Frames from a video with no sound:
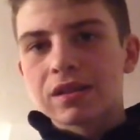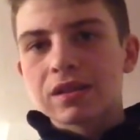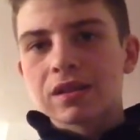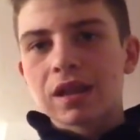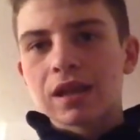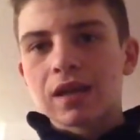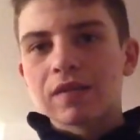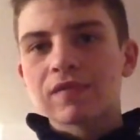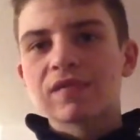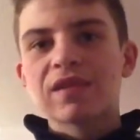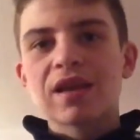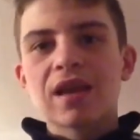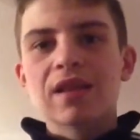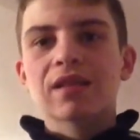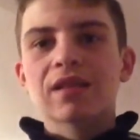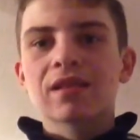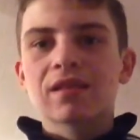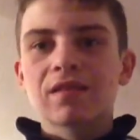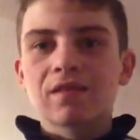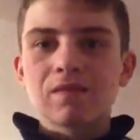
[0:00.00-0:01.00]
Like I said,
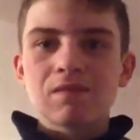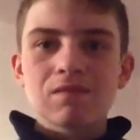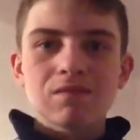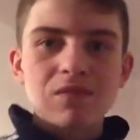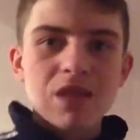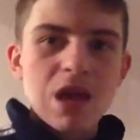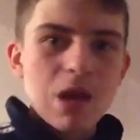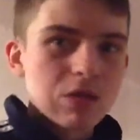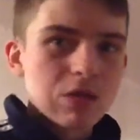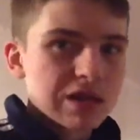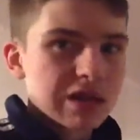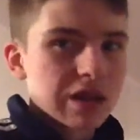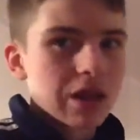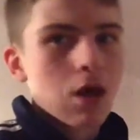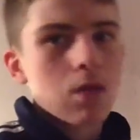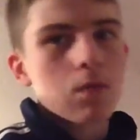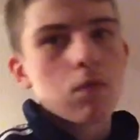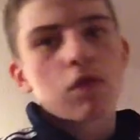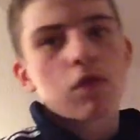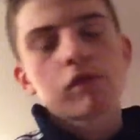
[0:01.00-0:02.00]
it was a
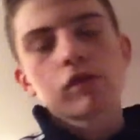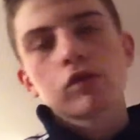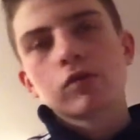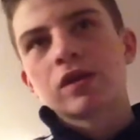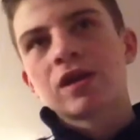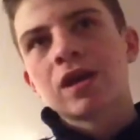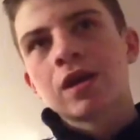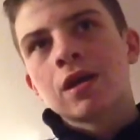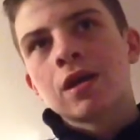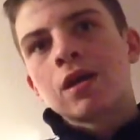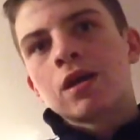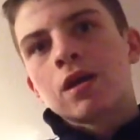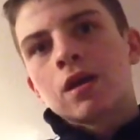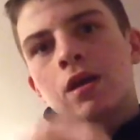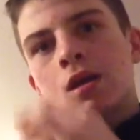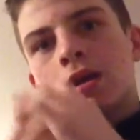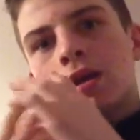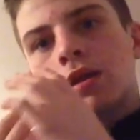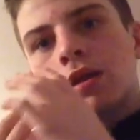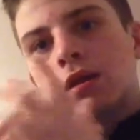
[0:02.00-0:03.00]
lot more fluid.
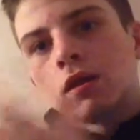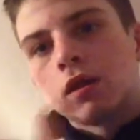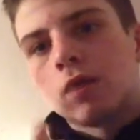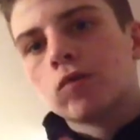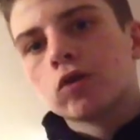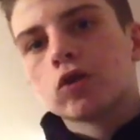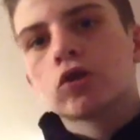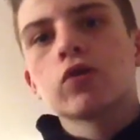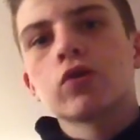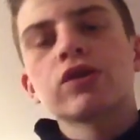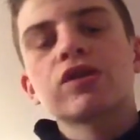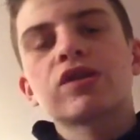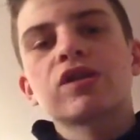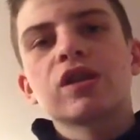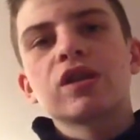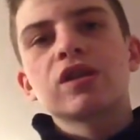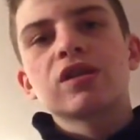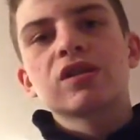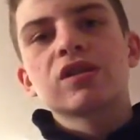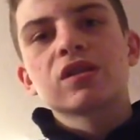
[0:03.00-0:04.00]
A lot more
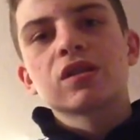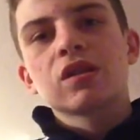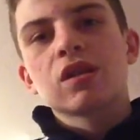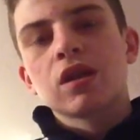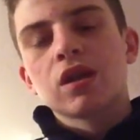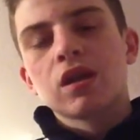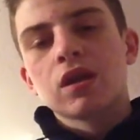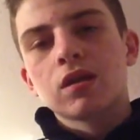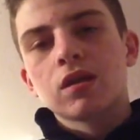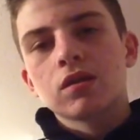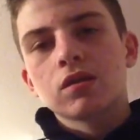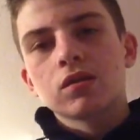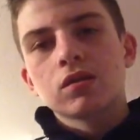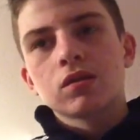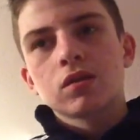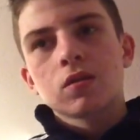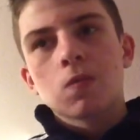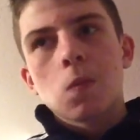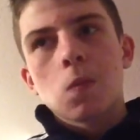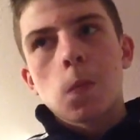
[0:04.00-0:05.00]
choices, and
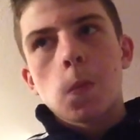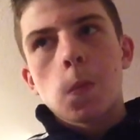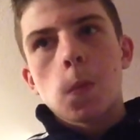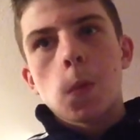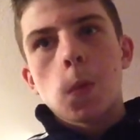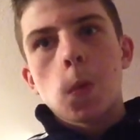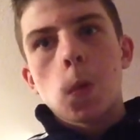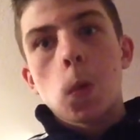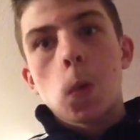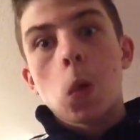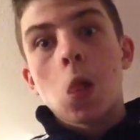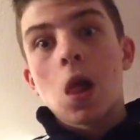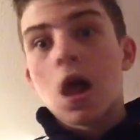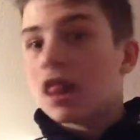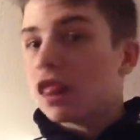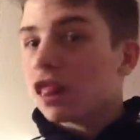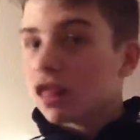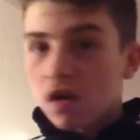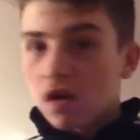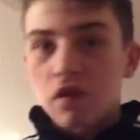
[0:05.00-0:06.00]
I
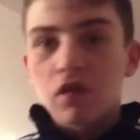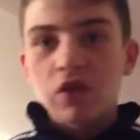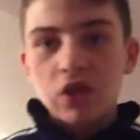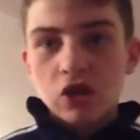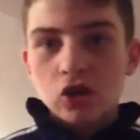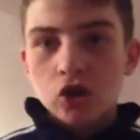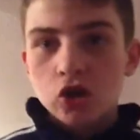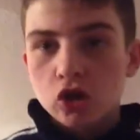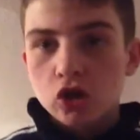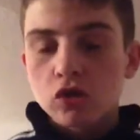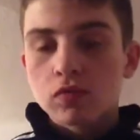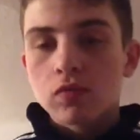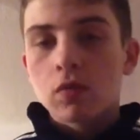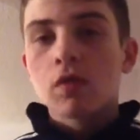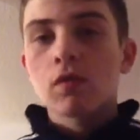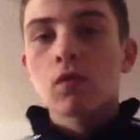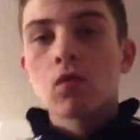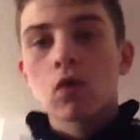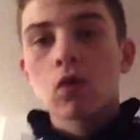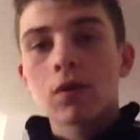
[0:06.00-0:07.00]
love the introduction of
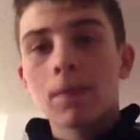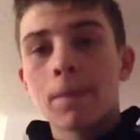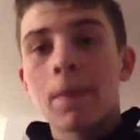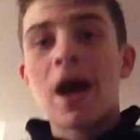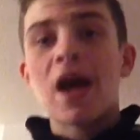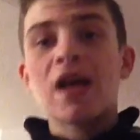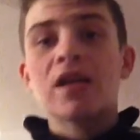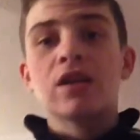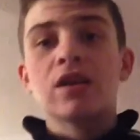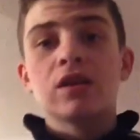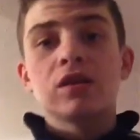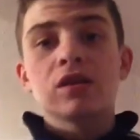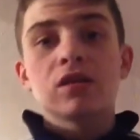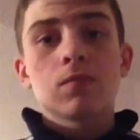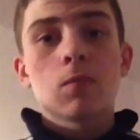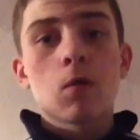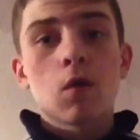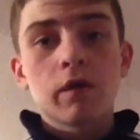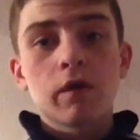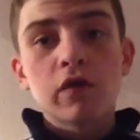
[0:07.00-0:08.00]
more companions,
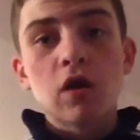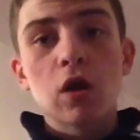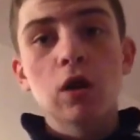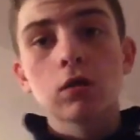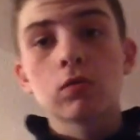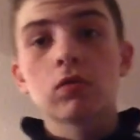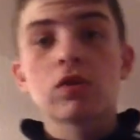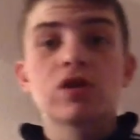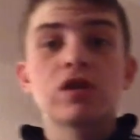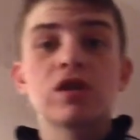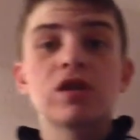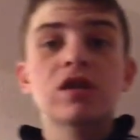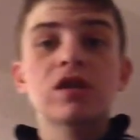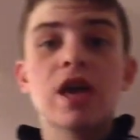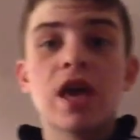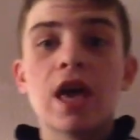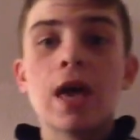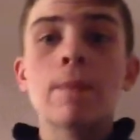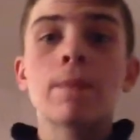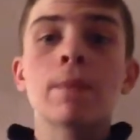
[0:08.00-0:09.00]
more followers in this
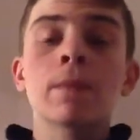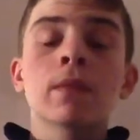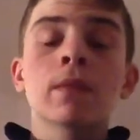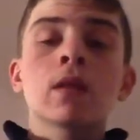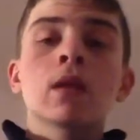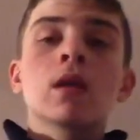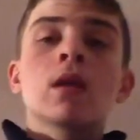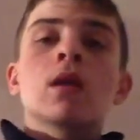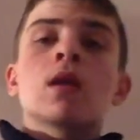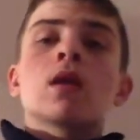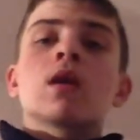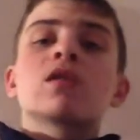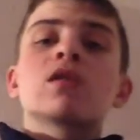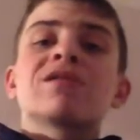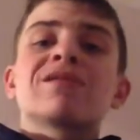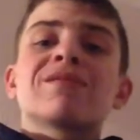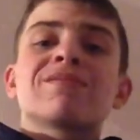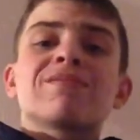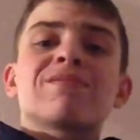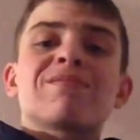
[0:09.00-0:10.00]
game,
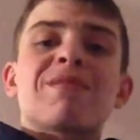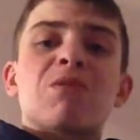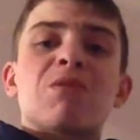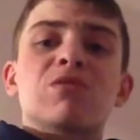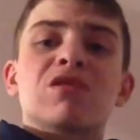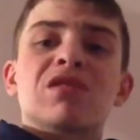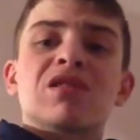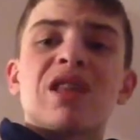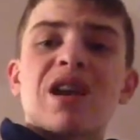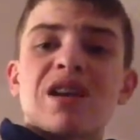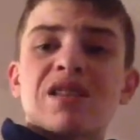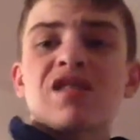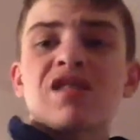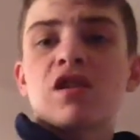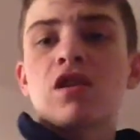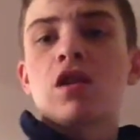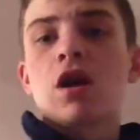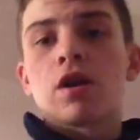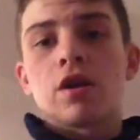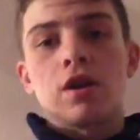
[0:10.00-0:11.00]
because there was next to
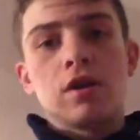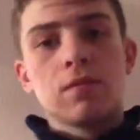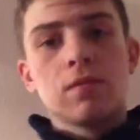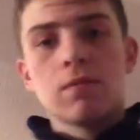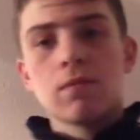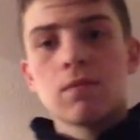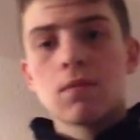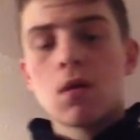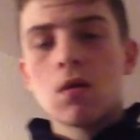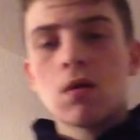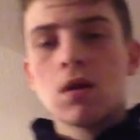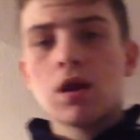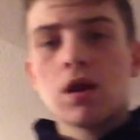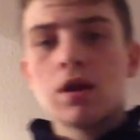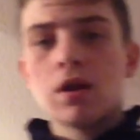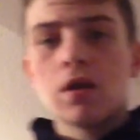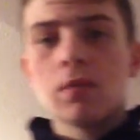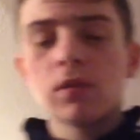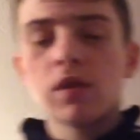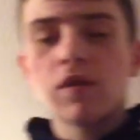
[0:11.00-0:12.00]
none in
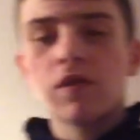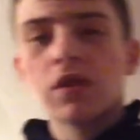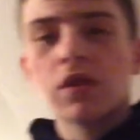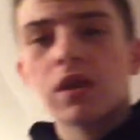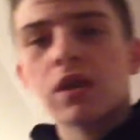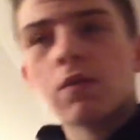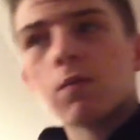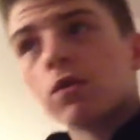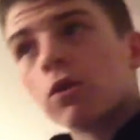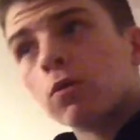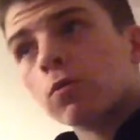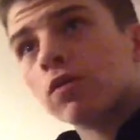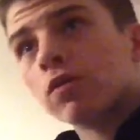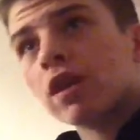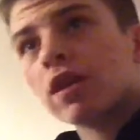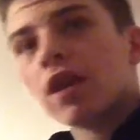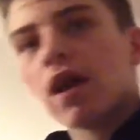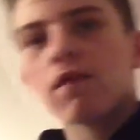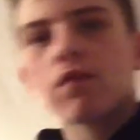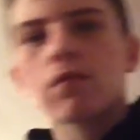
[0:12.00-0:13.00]
Oblivion, and when you did
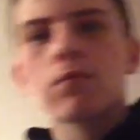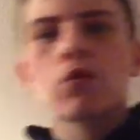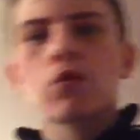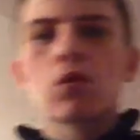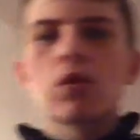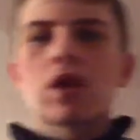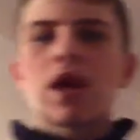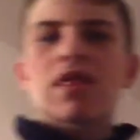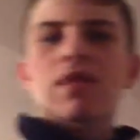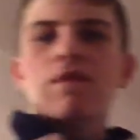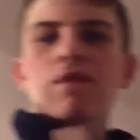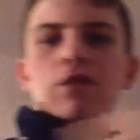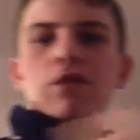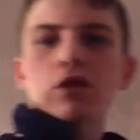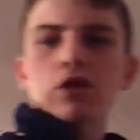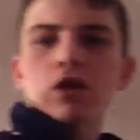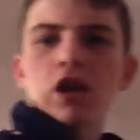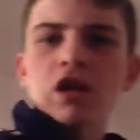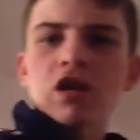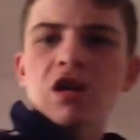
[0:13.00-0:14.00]
have them, you only had them for
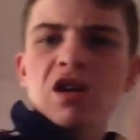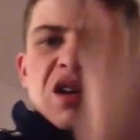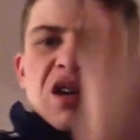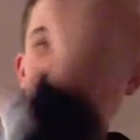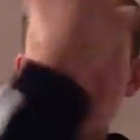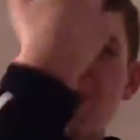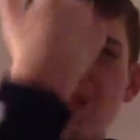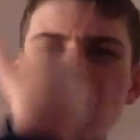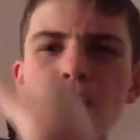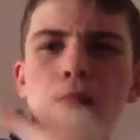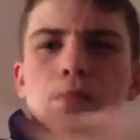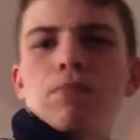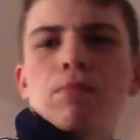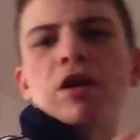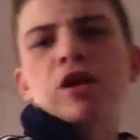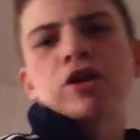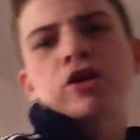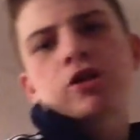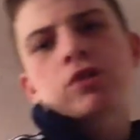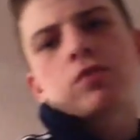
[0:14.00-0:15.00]
like a
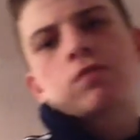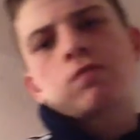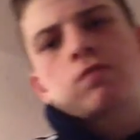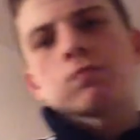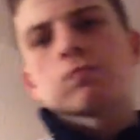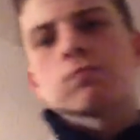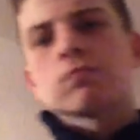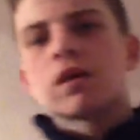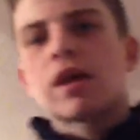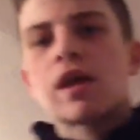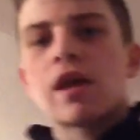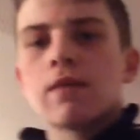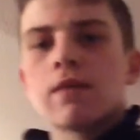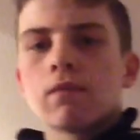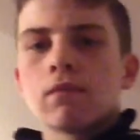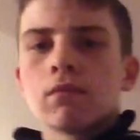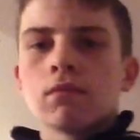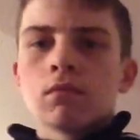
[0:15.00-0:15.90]
mission, and